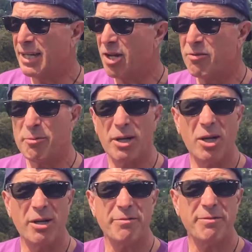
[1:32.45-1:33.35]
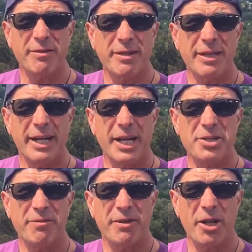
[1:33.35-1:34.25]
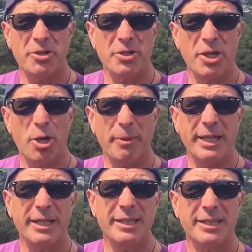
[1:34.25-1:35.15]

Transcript: over my life. As for those who know me,